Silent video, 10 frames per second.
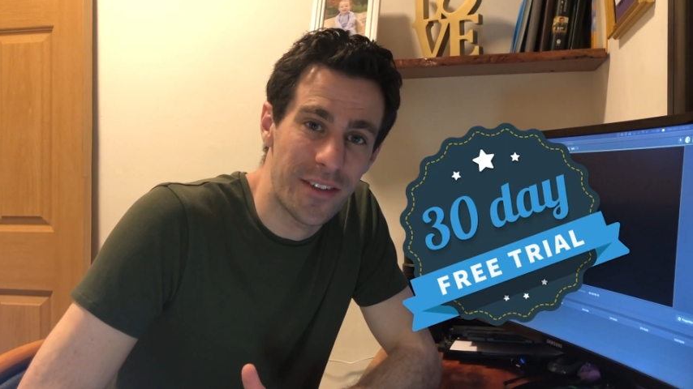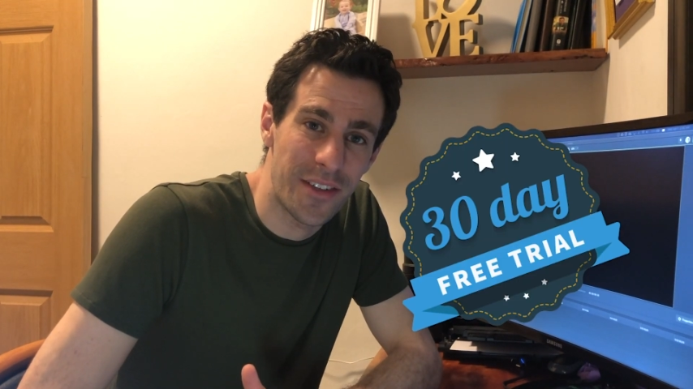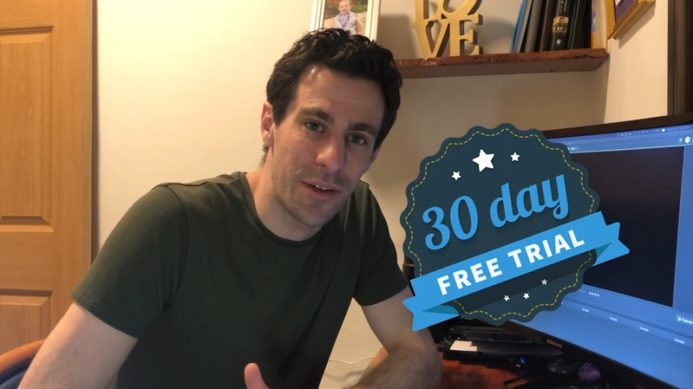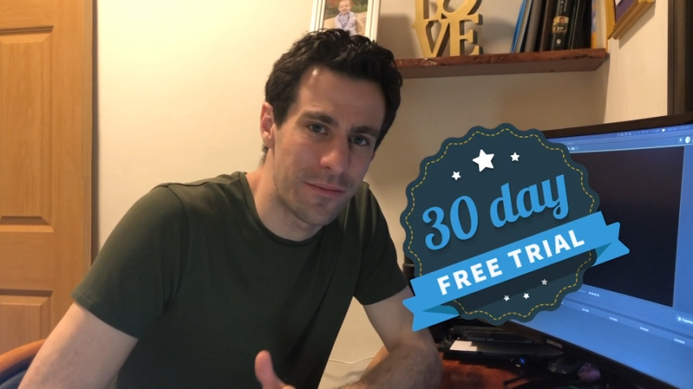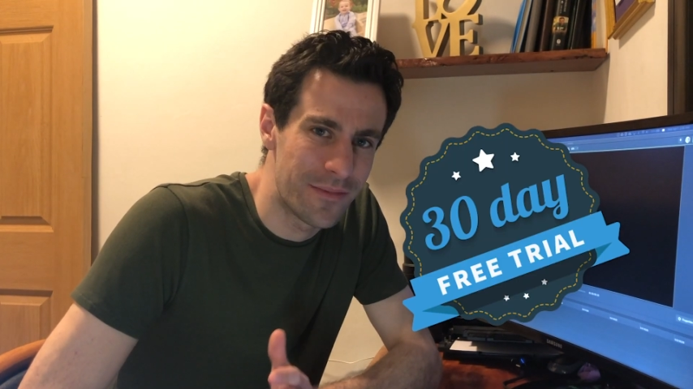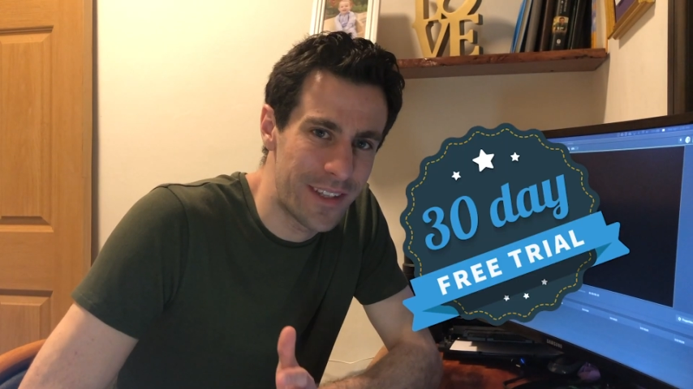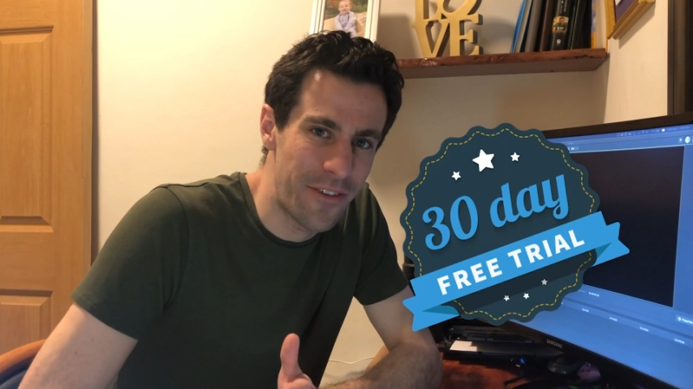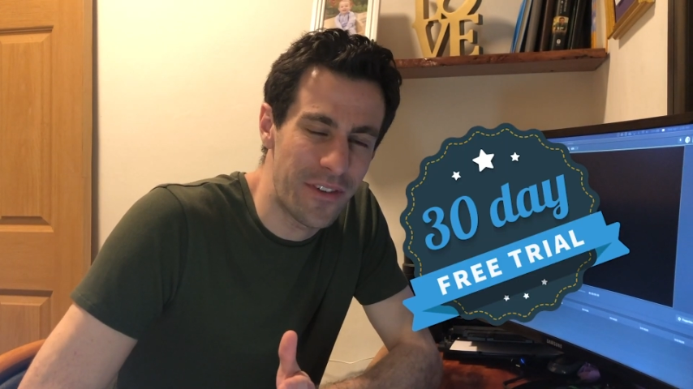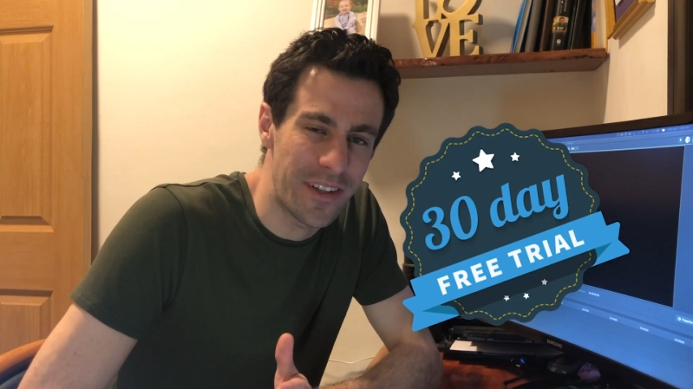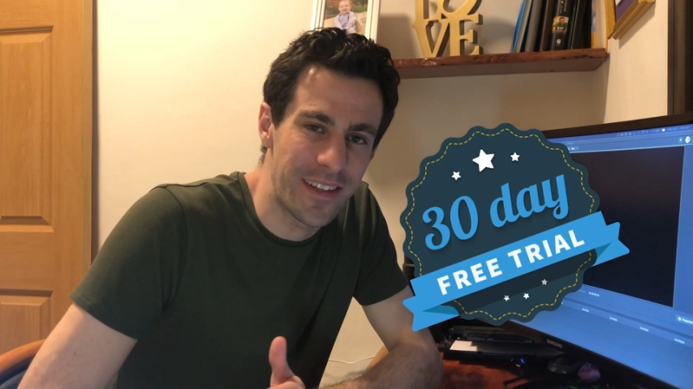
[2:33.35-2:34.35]
so
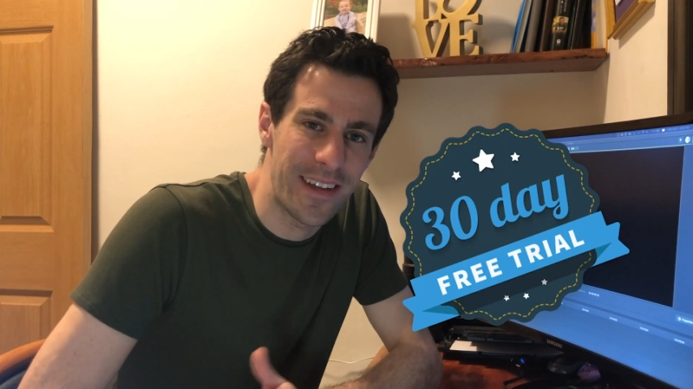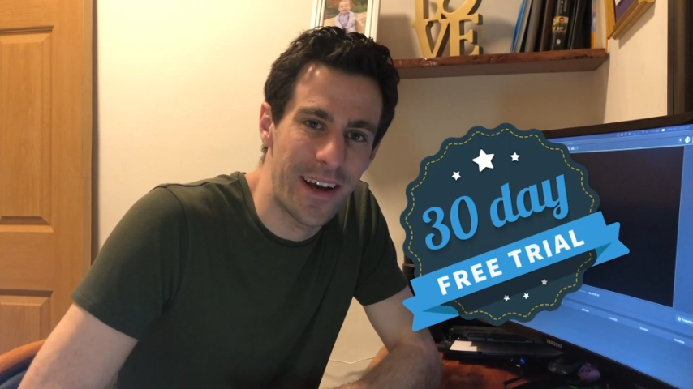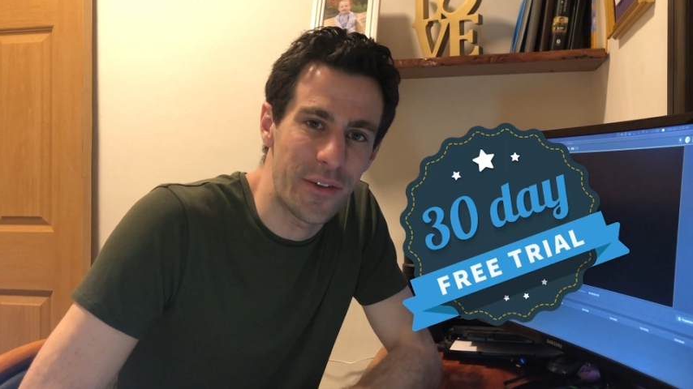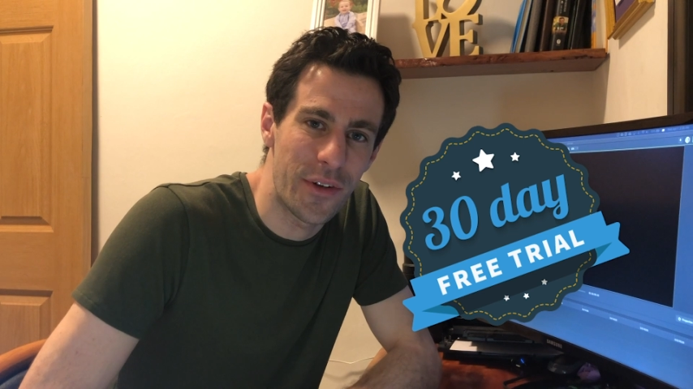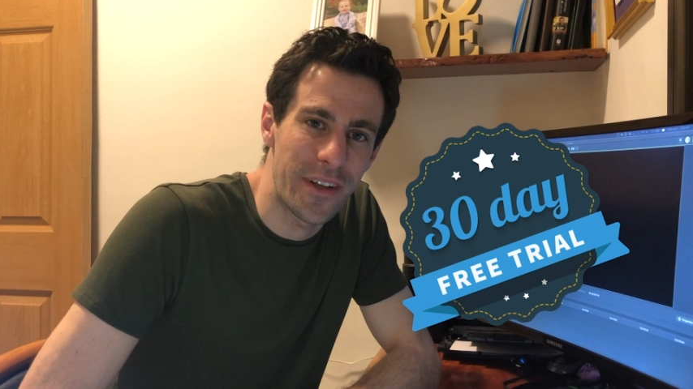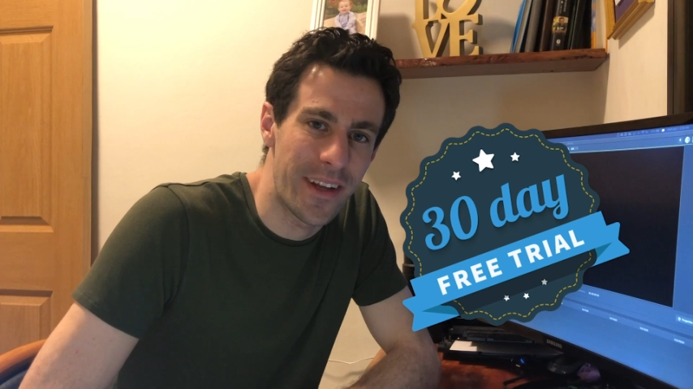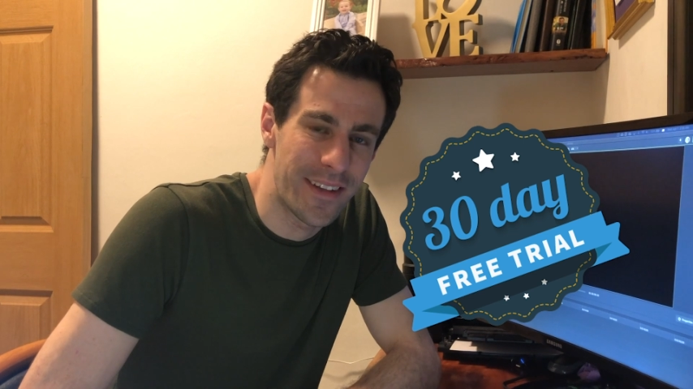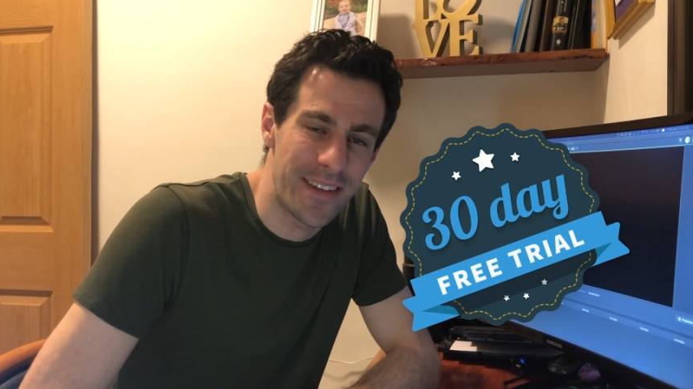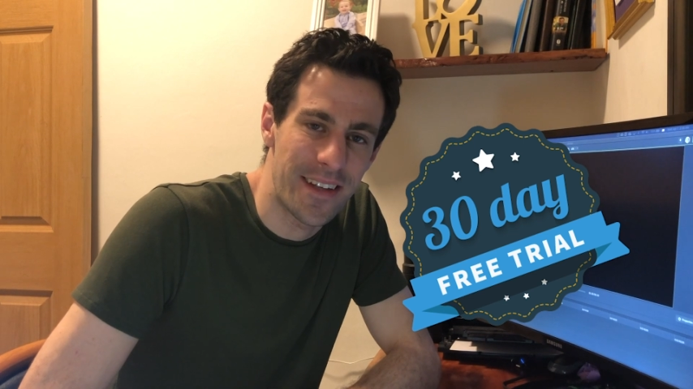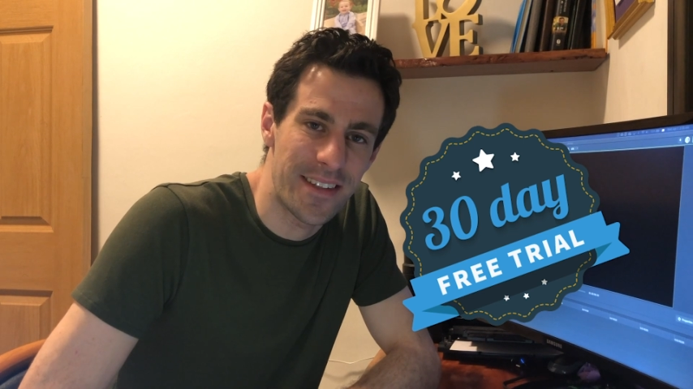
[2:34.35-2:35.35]
definitely download it
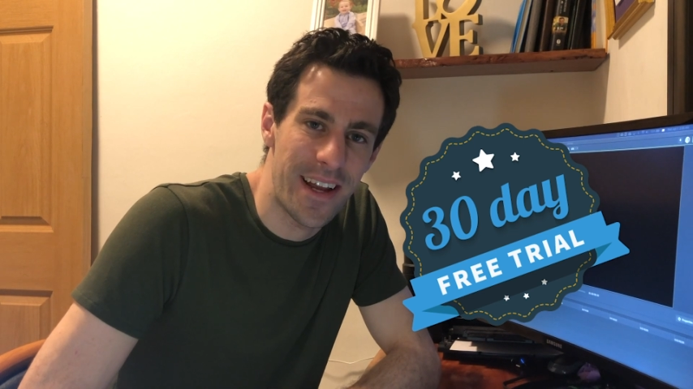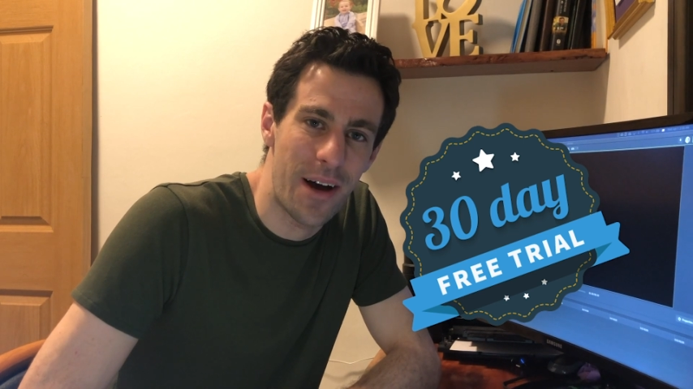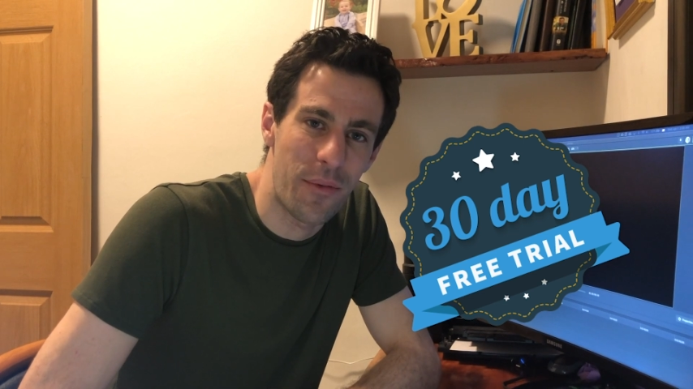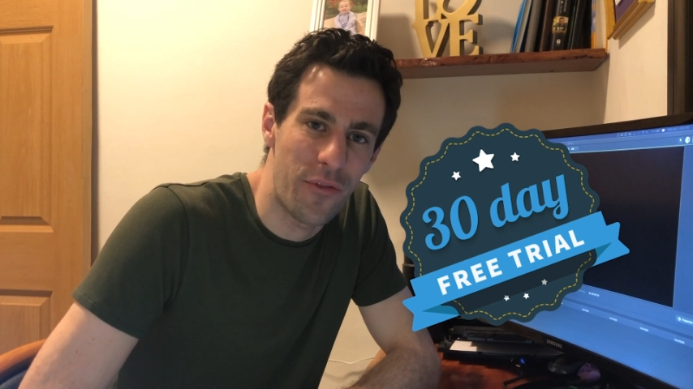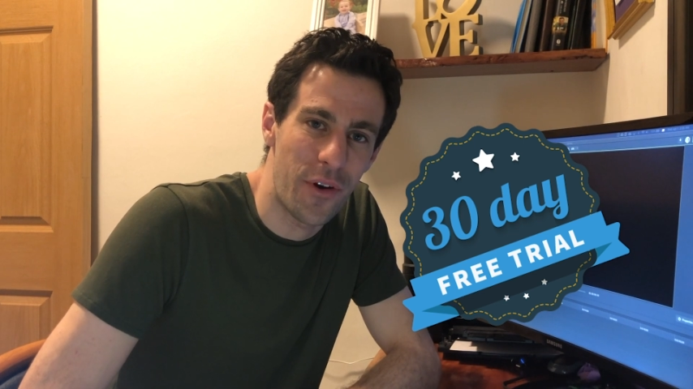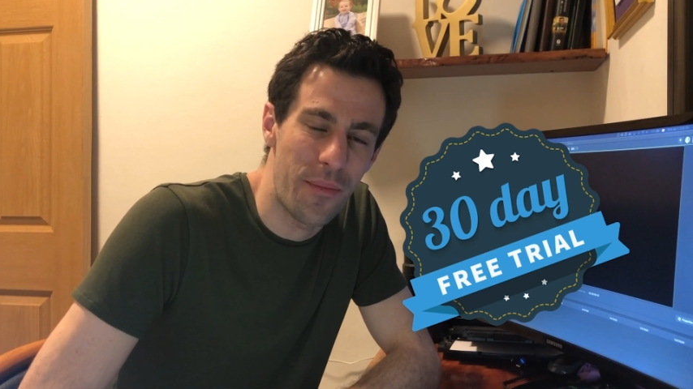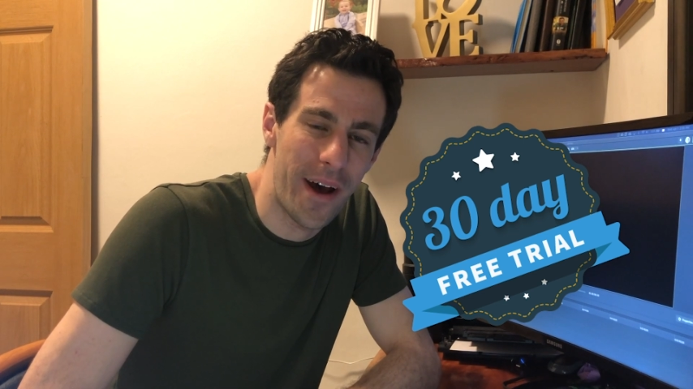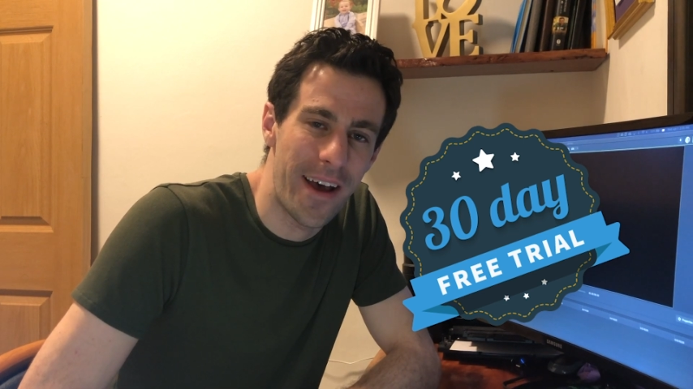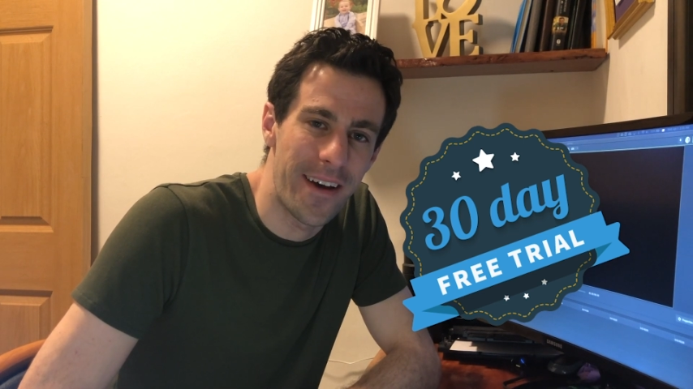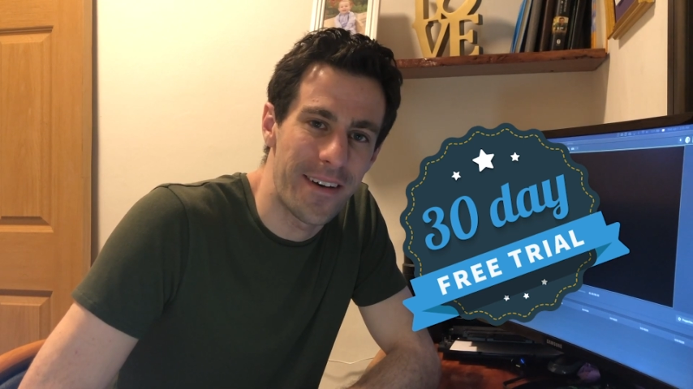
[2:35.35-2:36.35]
and test it out before you
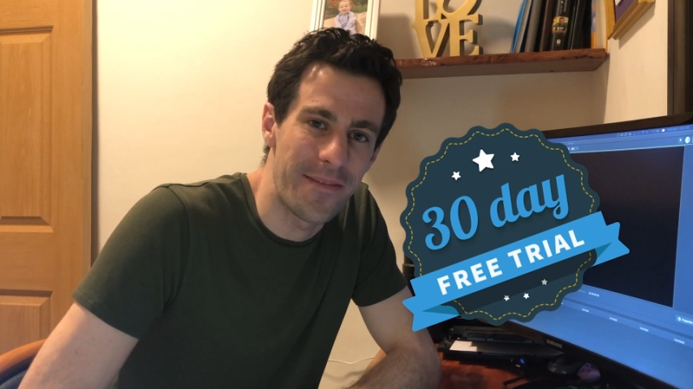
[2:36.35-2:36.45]
buy it.